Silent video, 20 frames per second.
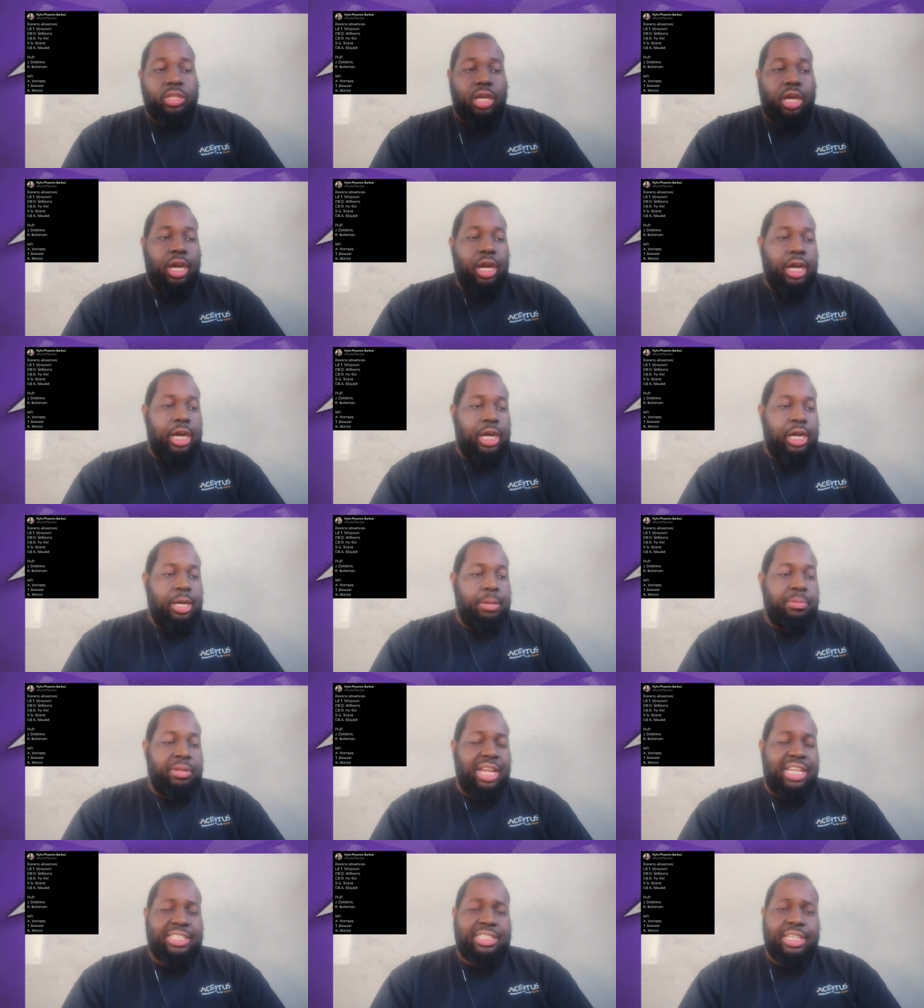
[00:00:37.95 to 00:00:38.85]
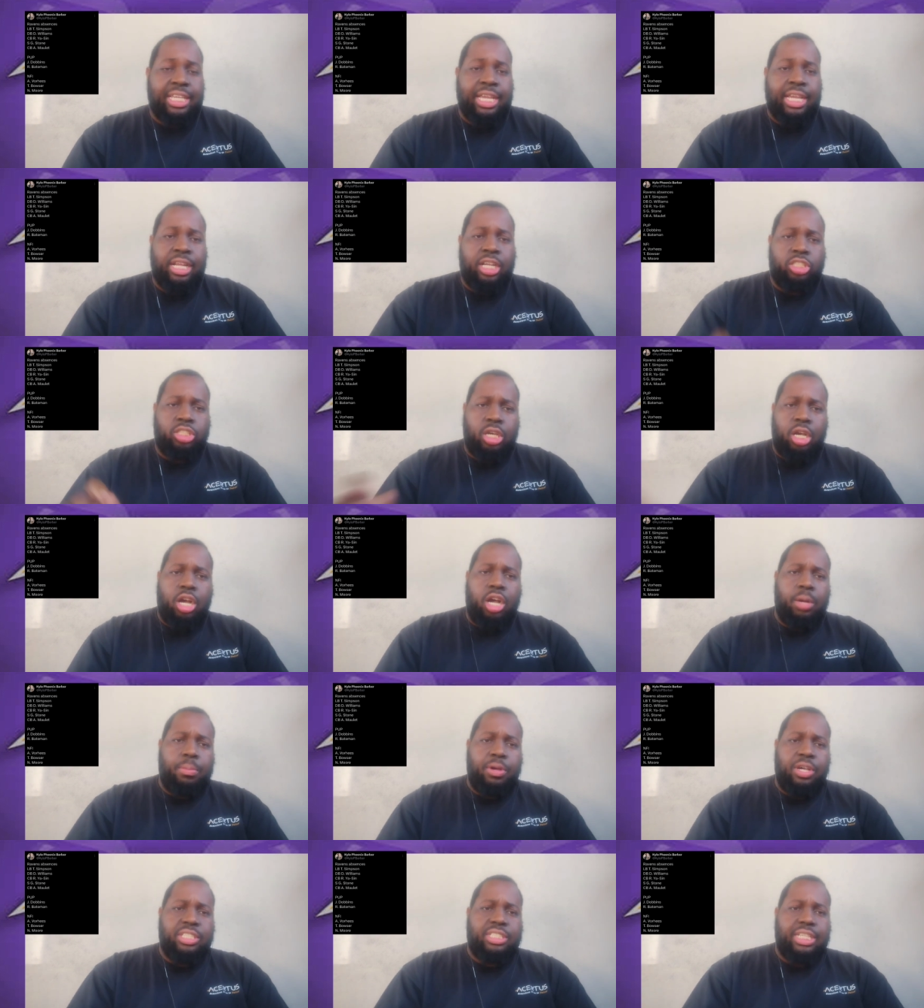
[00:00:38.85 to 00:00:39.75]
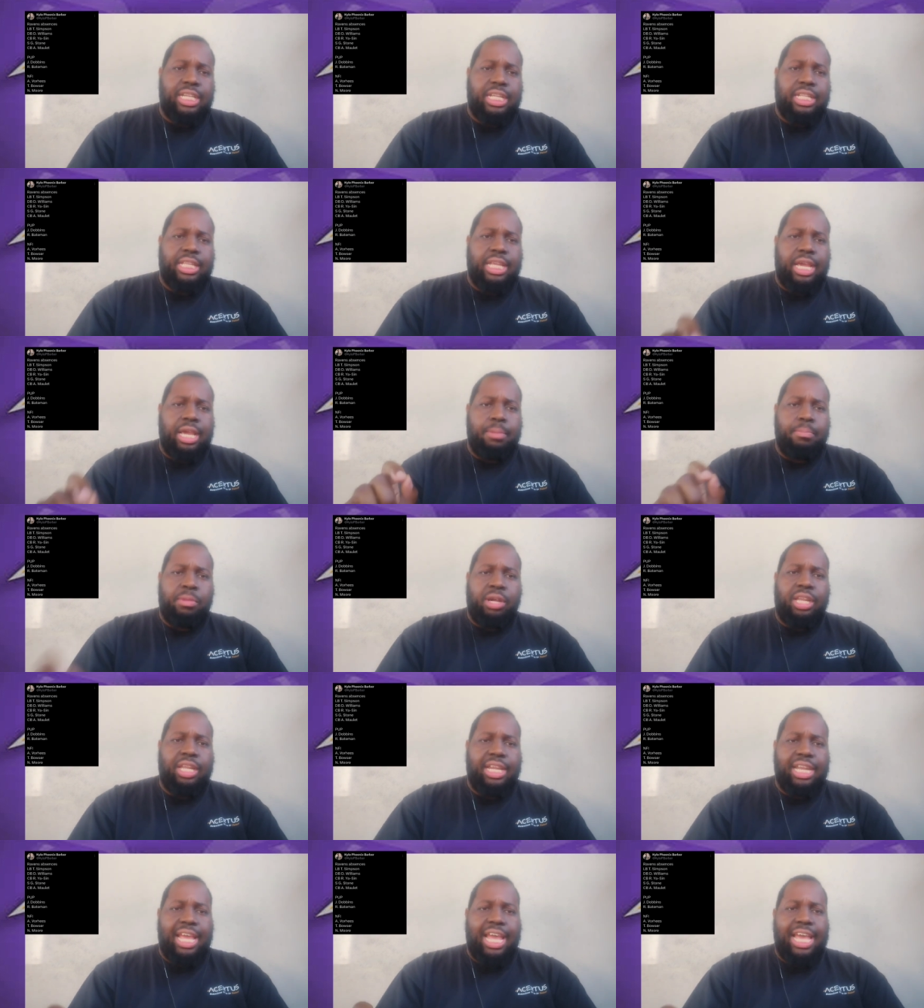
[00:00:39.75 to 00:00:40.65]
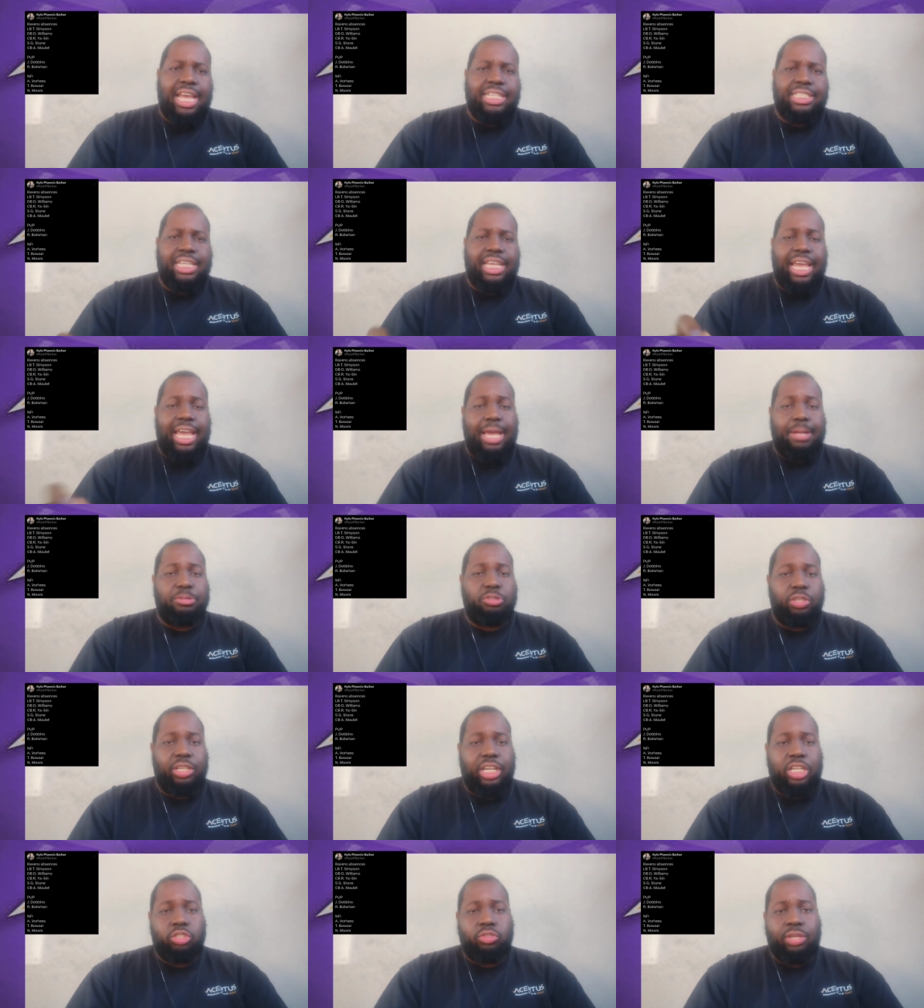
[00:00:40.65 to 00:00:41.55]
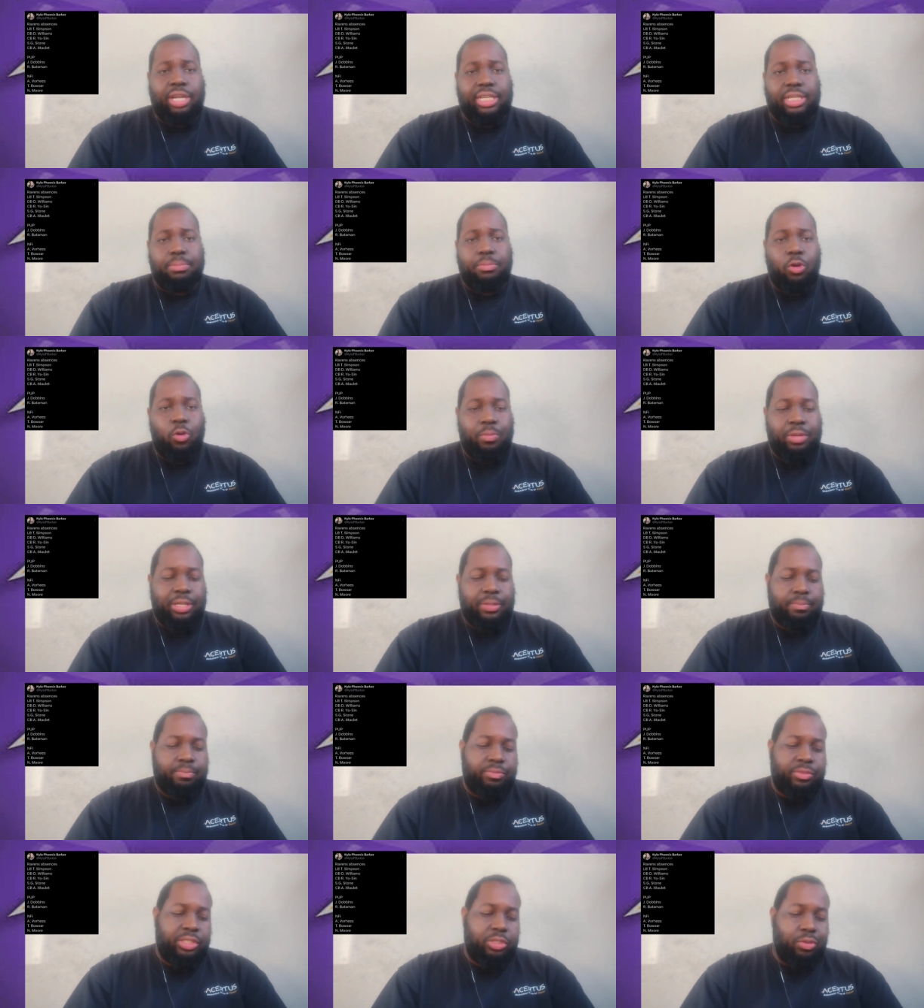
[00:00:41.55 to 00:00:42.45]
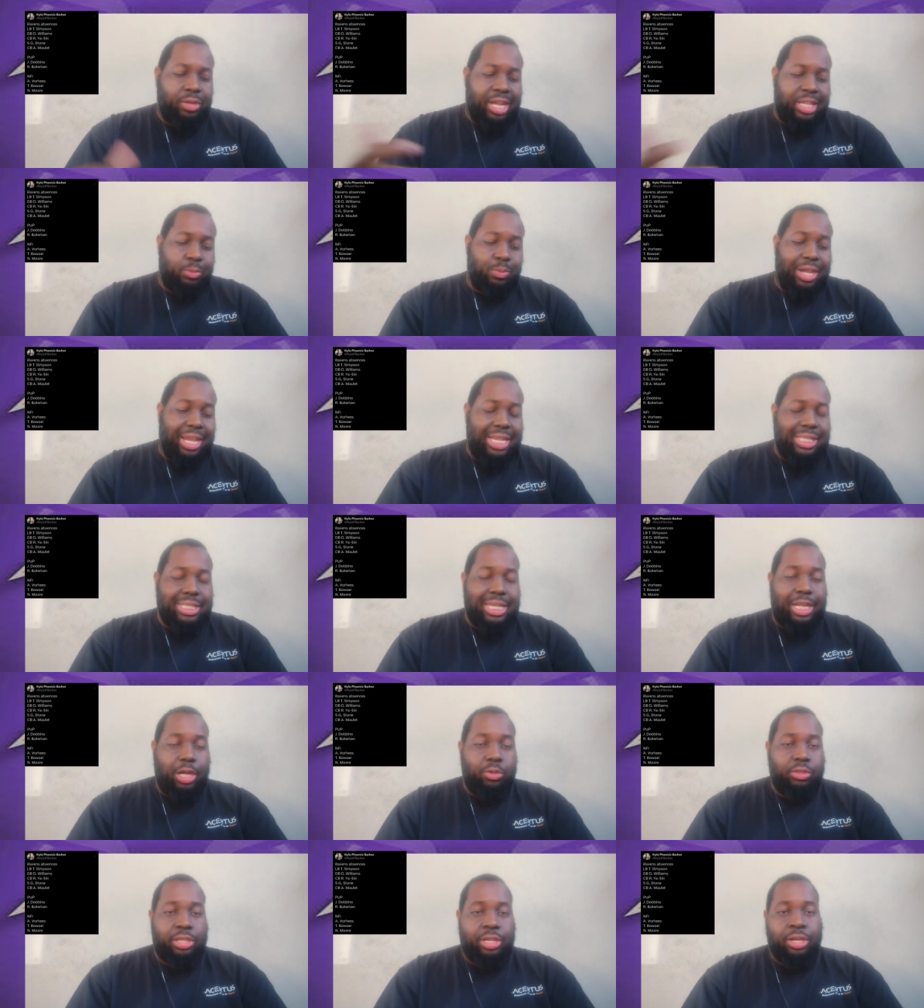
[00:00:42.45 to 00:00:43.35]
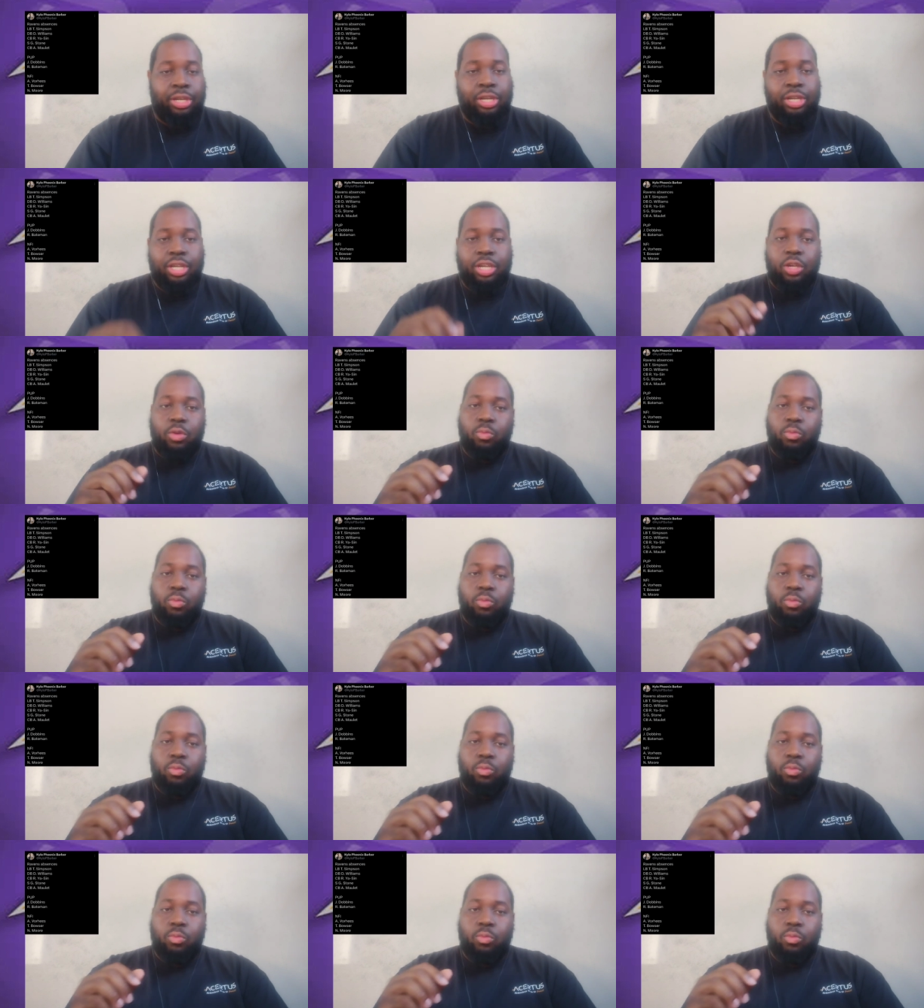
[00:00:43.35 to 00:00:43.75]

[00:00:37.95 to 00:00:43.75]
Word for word: But they said, John Harbaugh said that Marlette has a hamstring injury at the moment, so that's why he's not out there.